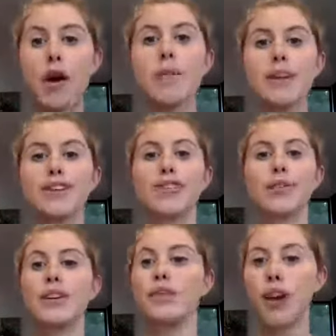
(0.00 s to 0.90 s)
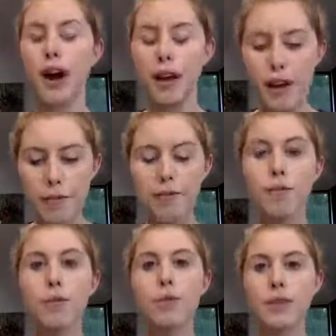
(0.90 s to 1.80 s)
got to make sure that you've got
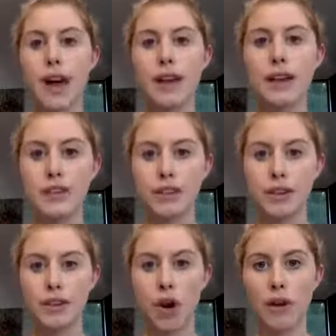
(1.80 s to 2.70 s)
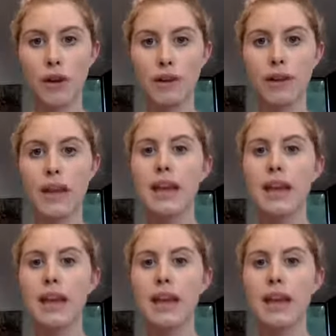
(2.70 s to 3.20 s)
full sun into your garden.